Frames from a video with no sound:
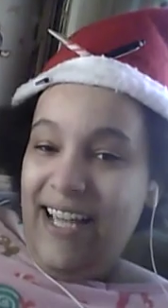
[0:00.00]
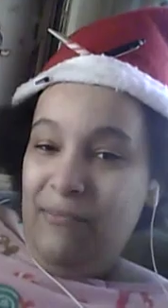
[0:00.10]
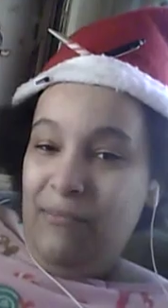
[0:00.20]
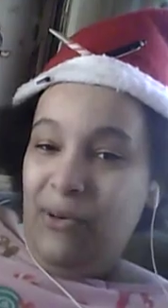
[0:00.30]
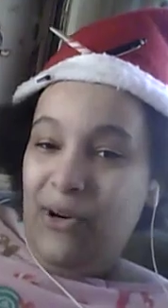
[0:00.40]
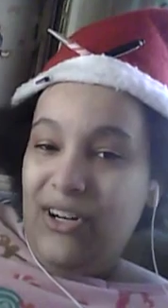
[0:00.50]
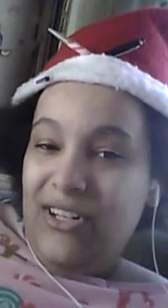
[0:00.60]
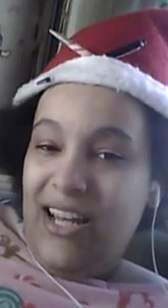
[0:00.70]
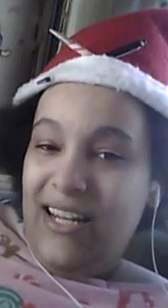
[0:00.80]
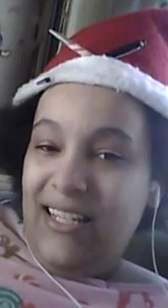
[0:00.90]
It
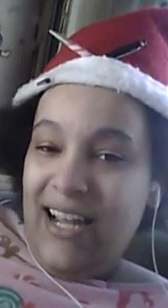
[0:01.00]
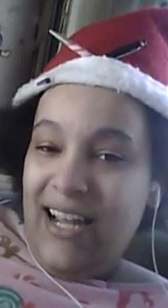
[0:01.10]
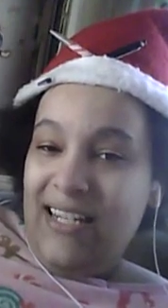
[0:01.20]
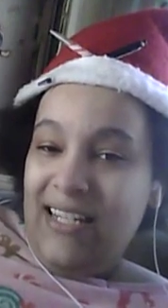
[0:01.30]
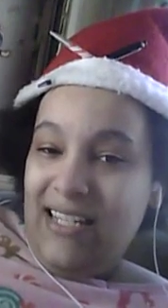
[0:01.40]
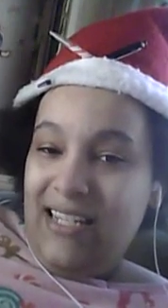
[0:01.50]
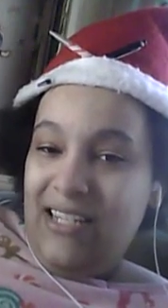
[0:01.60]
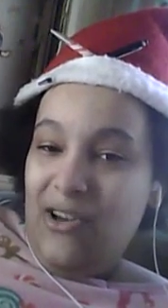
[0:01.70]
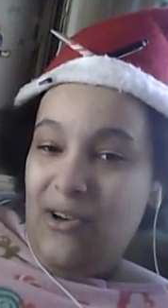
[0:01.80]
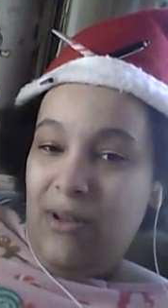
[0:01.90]
borders on hilariously
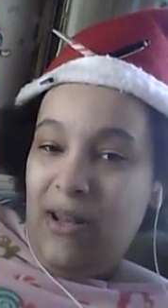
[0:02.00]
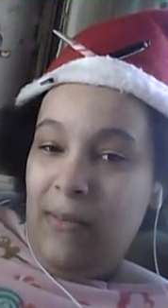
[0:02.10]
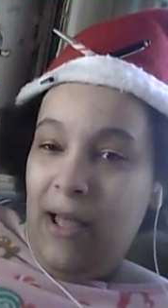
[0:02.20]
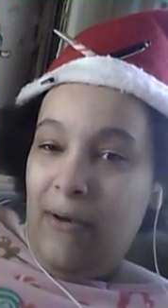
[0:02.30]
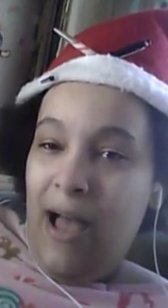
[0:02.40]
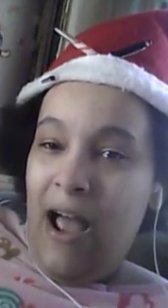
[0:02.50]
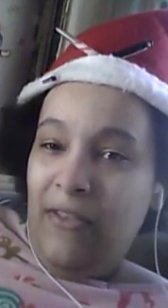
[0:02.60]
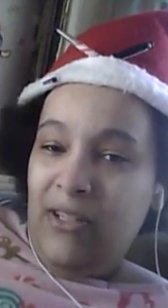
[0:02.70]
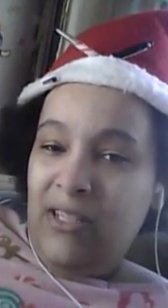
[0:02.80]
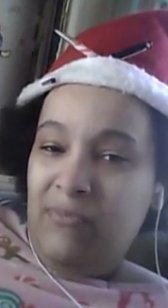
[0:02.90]
stupid. I'm like, wow, are
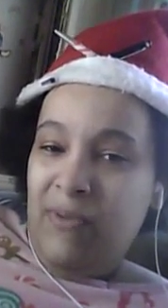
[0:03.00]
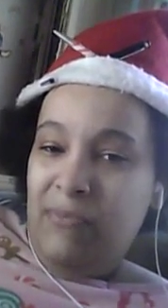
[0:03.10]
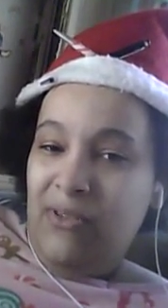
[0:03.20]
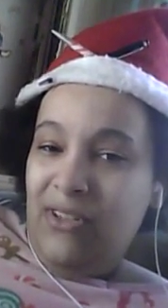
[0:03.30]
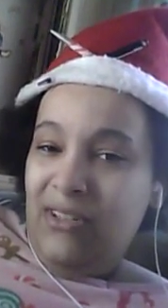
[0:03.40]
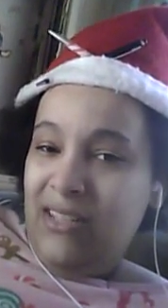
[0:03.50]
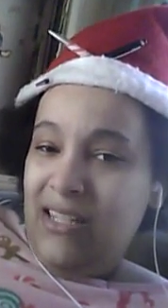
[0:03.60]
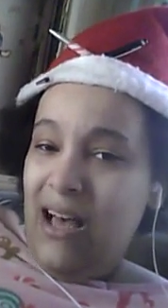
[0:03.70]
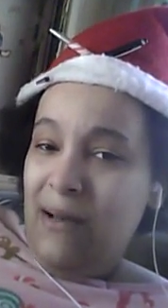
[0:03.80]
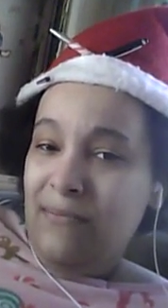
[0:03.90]
these people
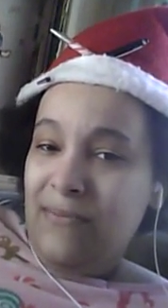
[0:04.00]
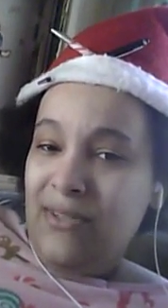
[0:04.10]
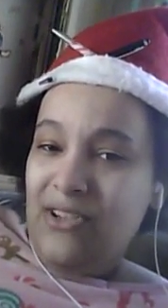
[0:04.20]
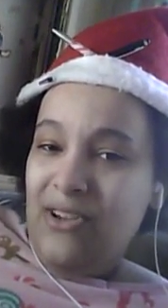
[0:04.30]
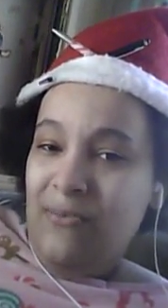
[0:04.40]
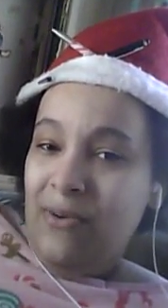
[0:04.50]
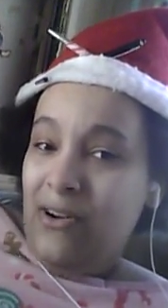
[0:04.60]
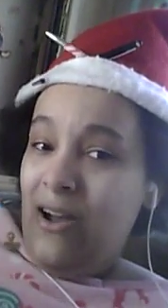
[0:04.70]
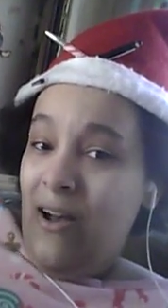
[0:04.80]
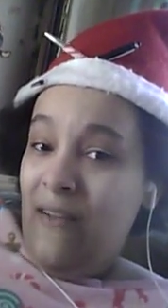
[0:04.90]
dumb, stupid,
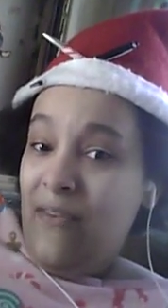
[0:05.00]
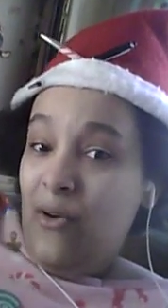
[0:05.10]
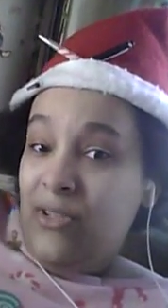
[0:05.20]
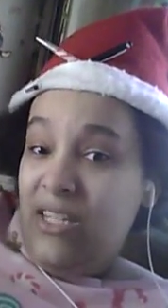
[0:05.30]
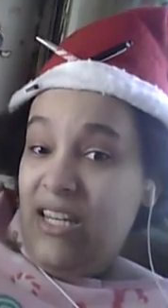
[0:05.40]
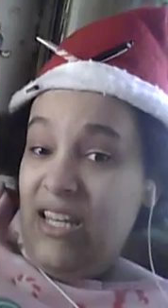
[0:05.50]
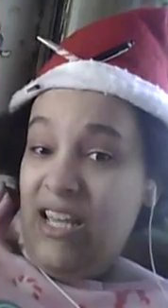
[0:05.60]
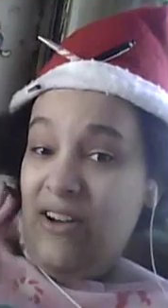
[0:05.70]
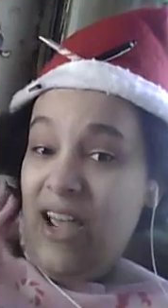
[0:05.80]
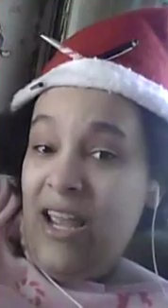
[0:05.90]
or have
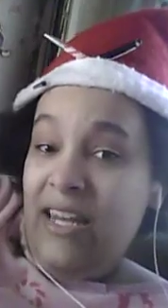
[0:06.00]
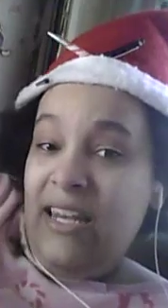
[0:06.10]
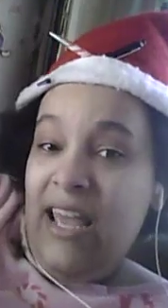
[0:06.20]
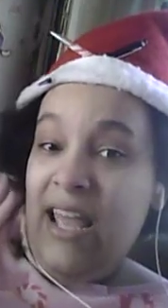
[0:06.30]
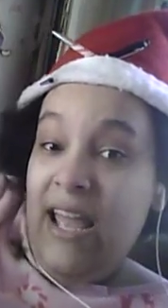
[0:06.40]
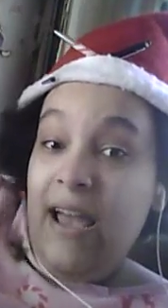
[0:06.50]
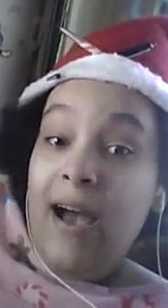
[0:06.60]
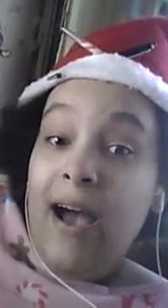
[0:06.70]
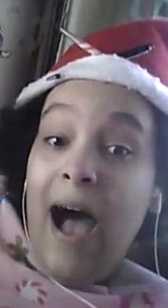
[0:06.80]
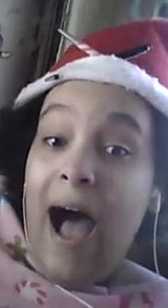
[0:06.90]
OCD or ADD?
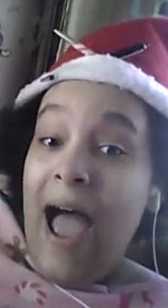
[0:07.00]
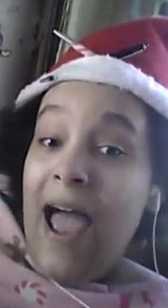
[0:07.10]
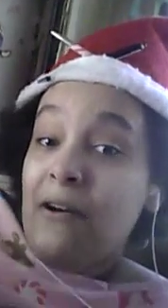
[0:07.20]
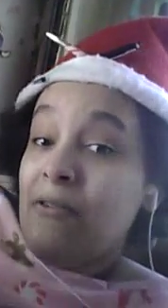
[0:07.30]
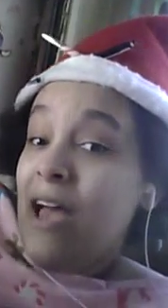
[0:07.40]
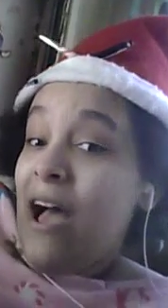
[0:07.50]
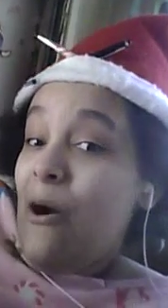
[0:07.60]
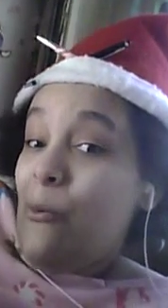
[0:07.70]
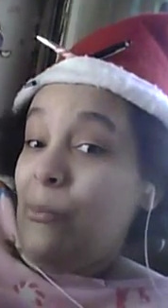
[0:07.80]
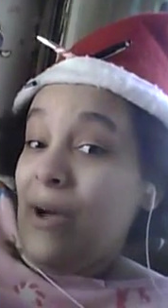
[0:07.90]
I don't
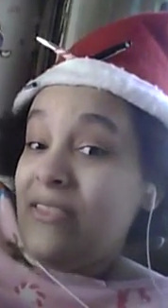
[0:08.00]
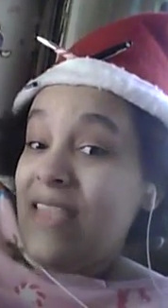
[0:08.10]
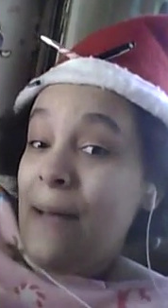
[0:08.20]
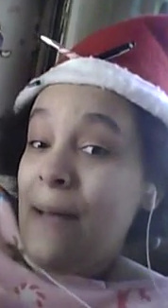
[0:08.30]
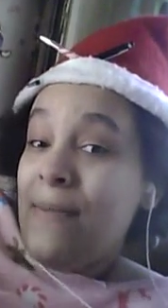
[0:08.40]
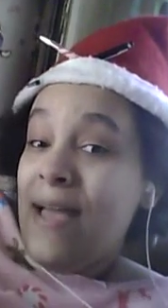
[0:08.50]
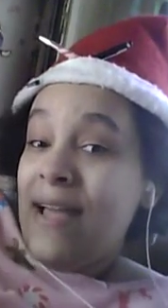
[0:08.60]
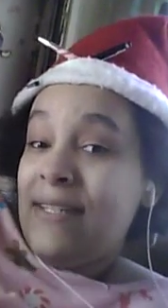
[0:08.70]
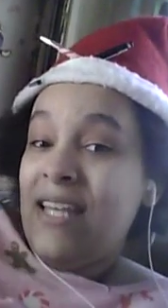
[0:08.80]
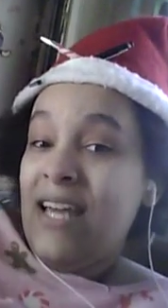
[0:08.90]
know, but that
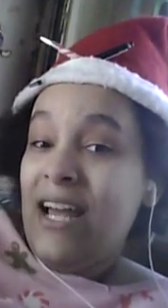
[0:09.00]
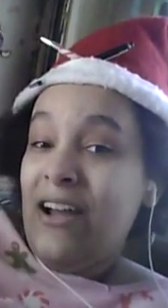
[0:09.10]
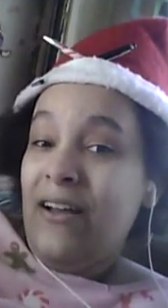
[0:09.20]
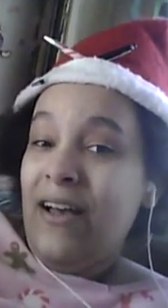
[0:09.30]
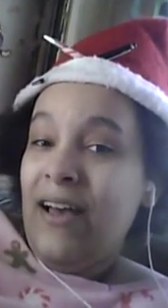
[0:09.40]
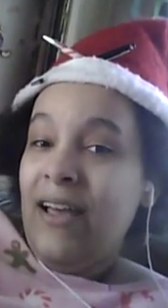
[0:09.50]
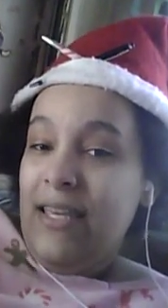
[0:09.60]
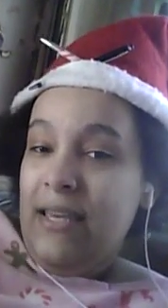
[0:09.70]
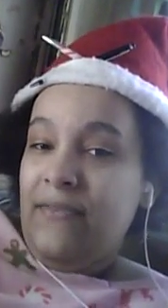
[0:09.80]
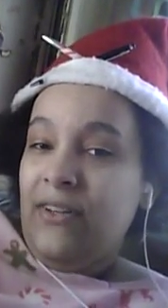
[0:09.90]
makes their
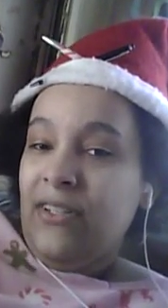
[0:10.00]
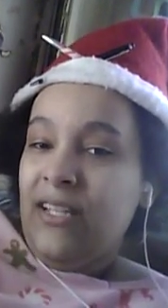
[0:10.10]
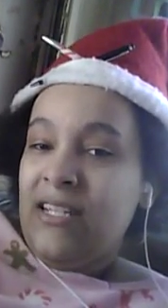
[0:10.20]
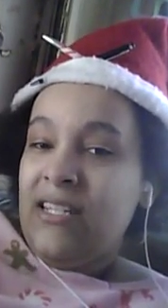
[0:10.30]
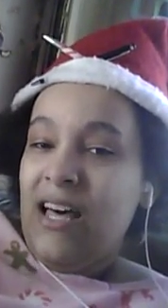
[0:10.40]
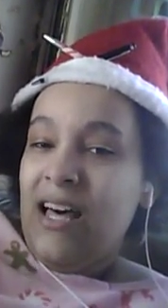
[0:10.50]
evilness